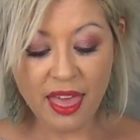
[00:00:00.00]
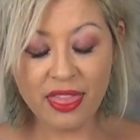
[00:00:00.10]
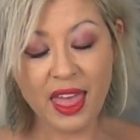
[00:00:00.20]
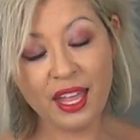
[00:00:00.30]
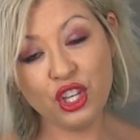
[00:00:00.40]

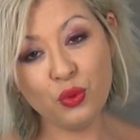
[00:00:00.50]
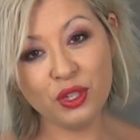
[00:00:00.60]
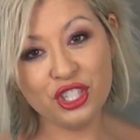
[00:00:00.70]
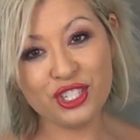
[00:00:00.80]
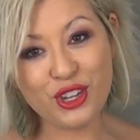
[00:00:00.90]
then you
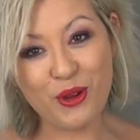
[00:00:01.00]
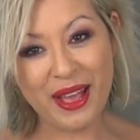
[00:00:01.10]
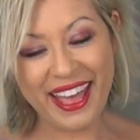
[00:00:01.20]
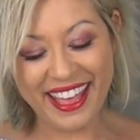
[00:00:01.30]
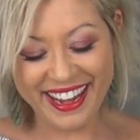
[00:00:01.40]
would just go
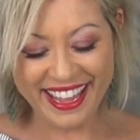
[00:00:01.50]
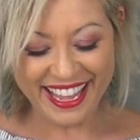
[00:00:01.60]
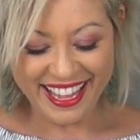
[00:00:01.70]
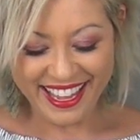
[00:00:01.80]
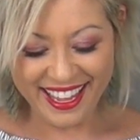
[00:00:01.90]
ahead
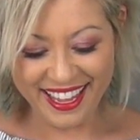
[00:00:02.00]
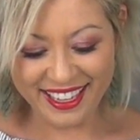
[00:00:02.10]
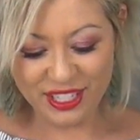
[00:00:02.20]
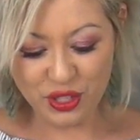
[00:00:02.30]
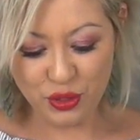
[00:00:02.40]
and